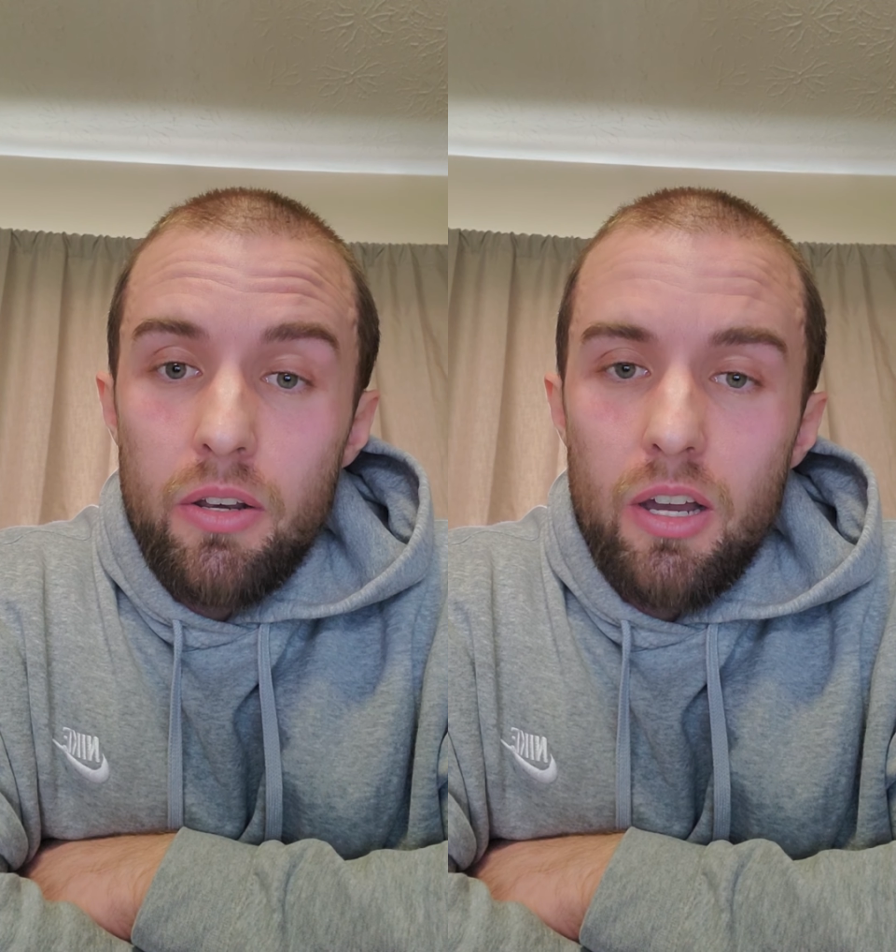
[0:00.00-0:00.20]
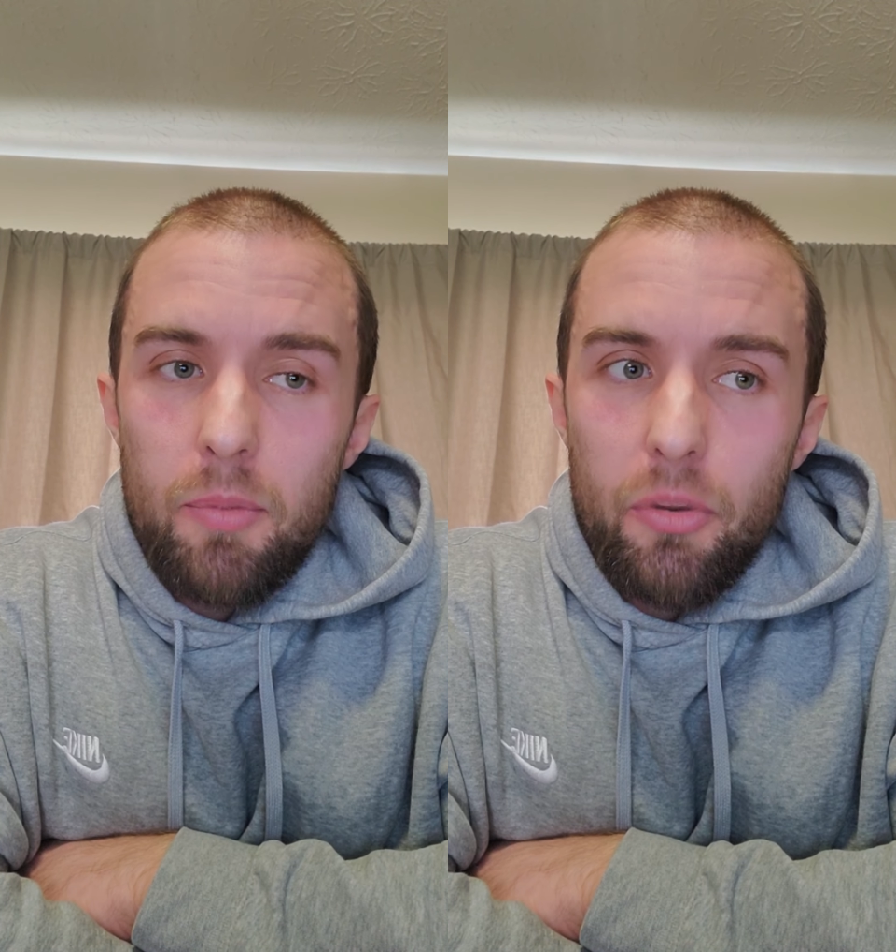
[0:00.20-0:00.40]

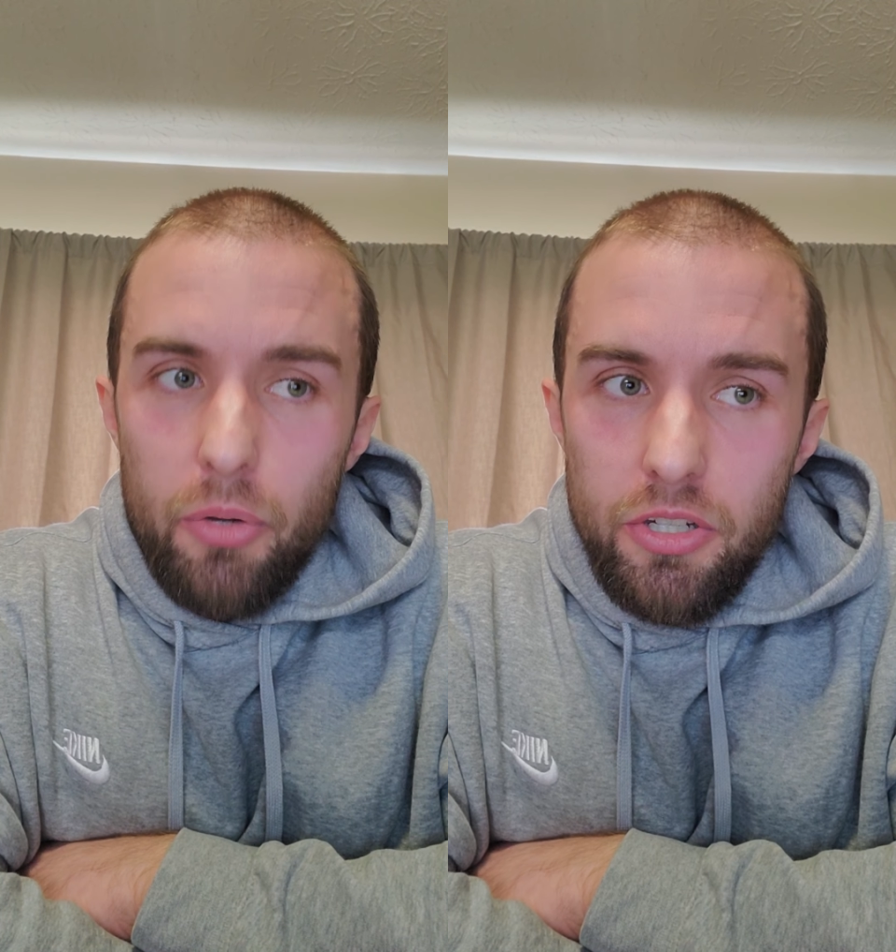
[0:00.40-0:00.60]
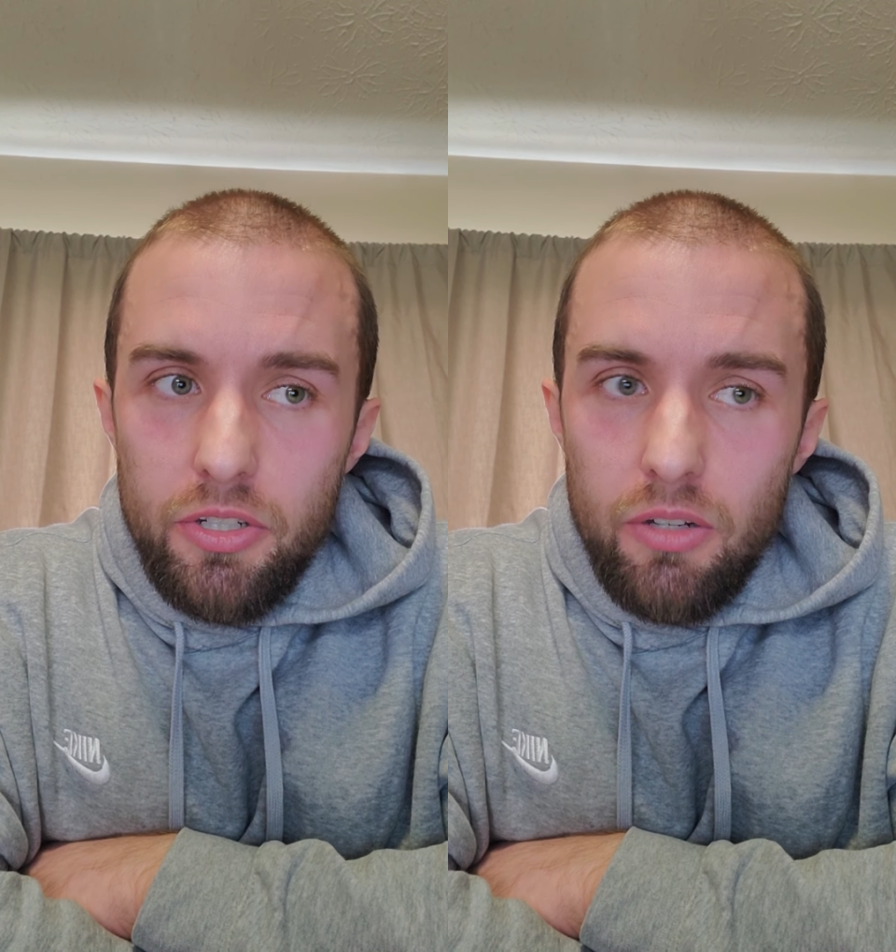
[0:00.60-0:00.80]
Now, my
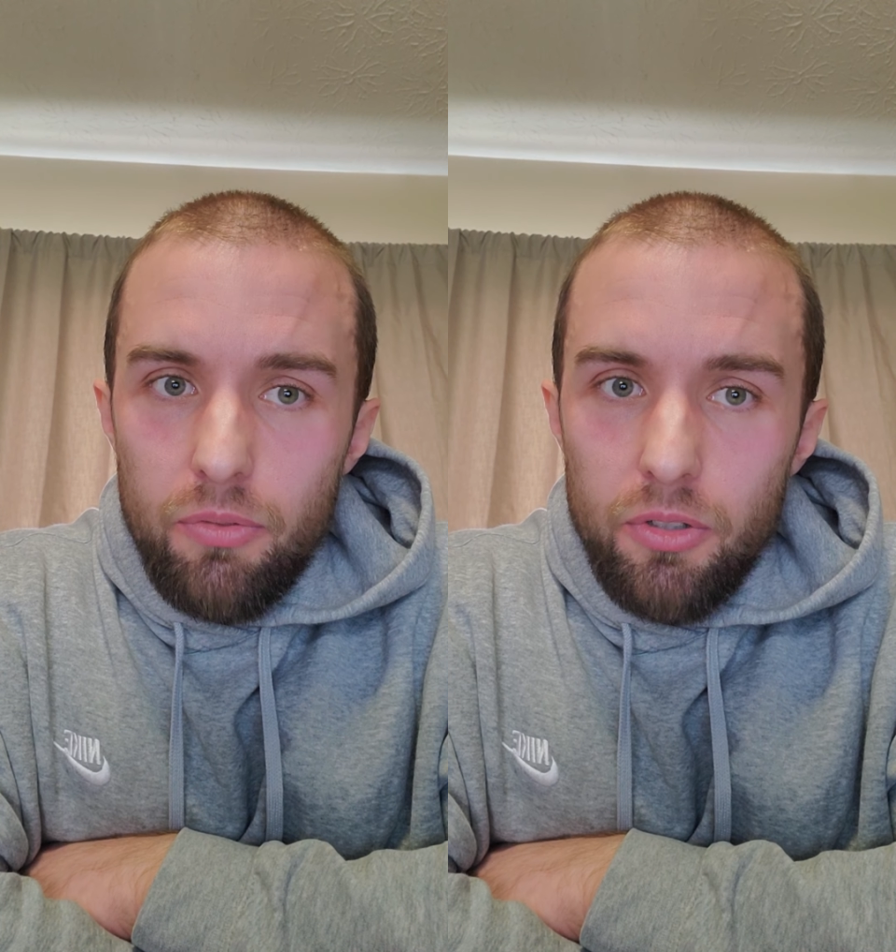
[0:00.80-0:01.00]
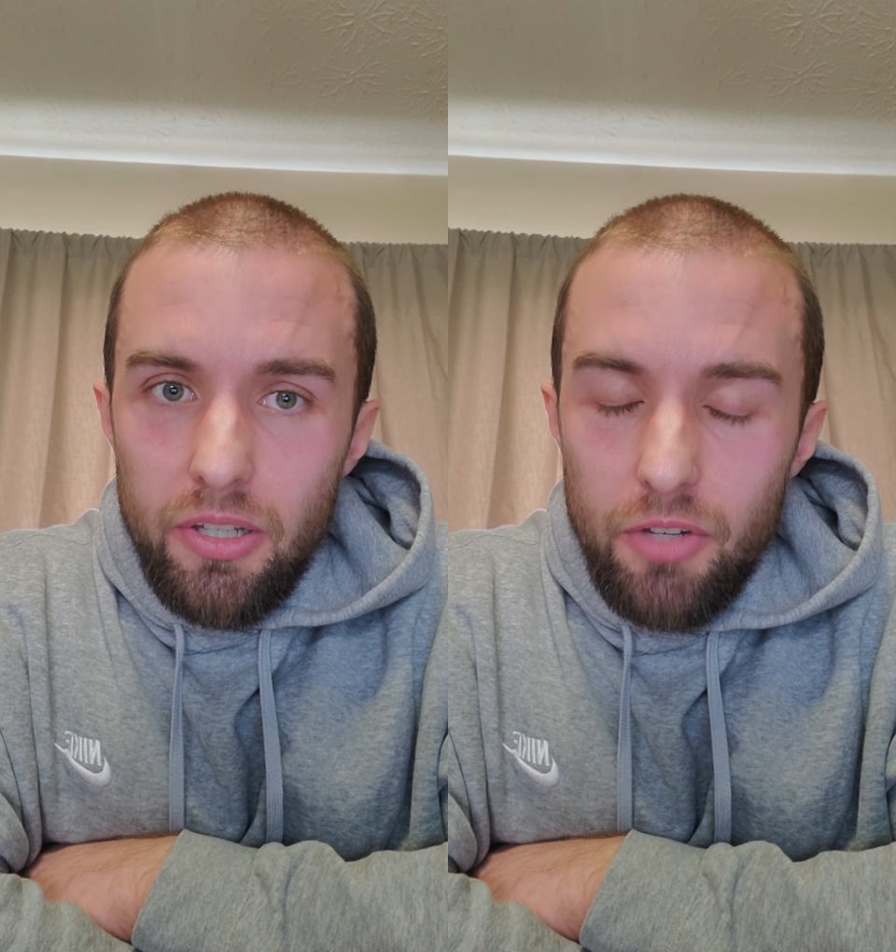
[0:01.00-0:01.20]
reasoning
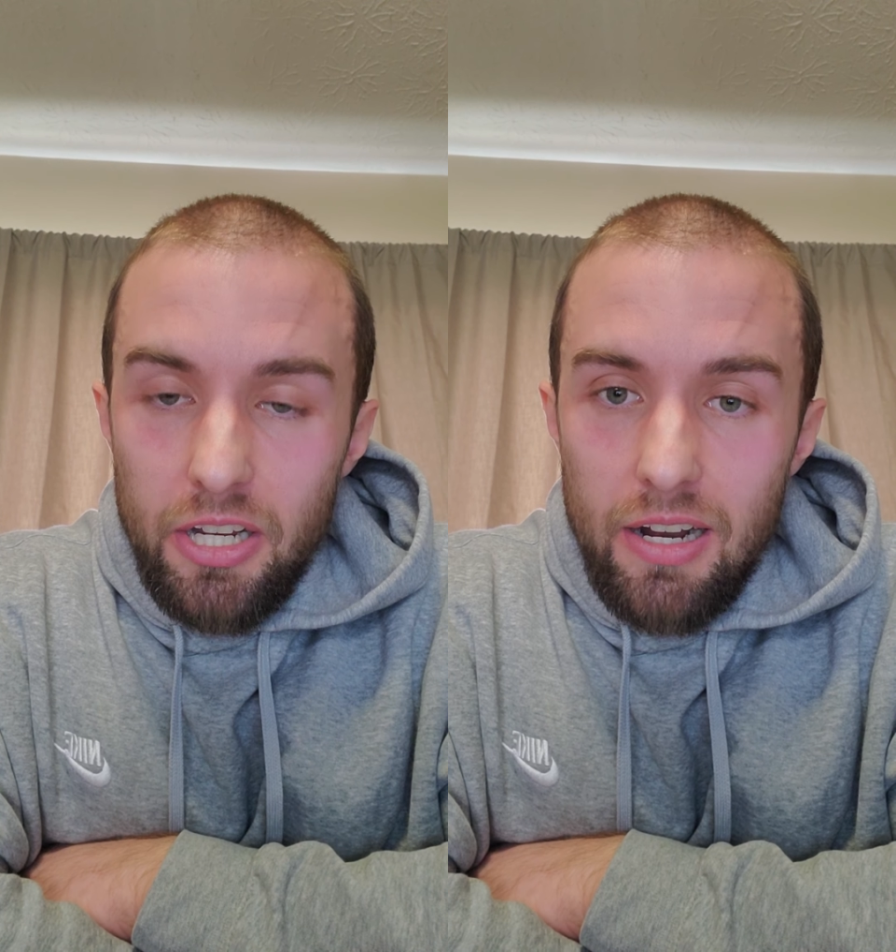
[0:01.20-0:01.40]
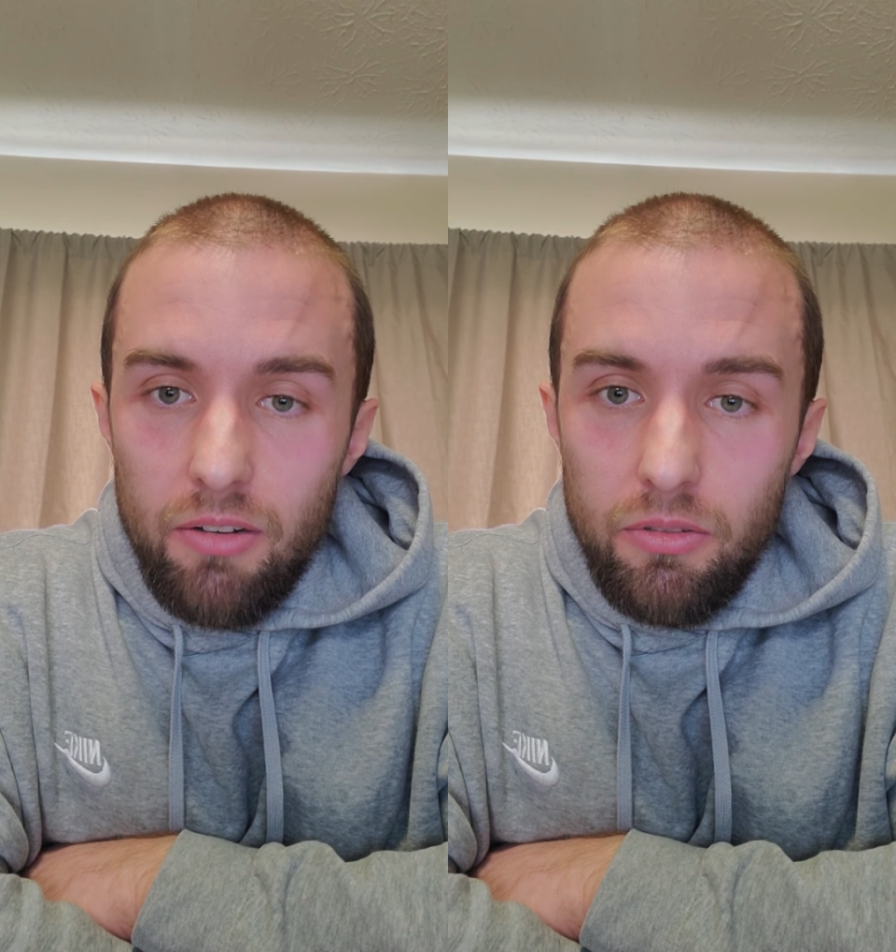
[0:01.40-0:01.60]
for leaving
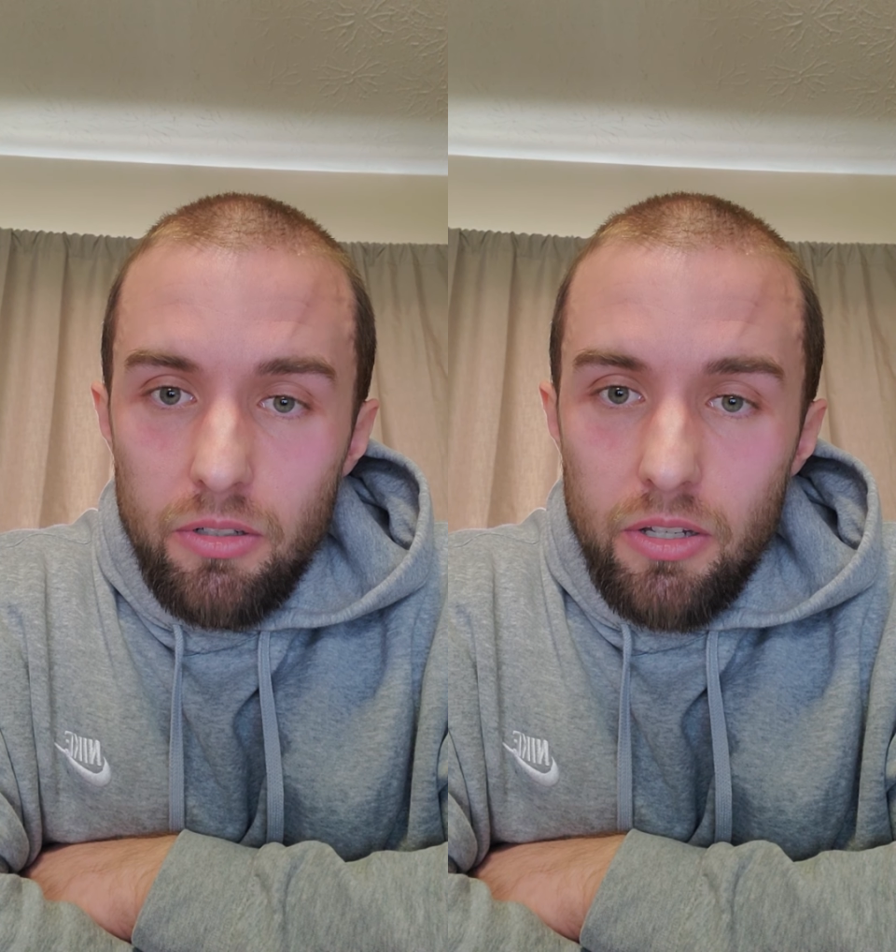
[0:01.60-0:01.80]
it out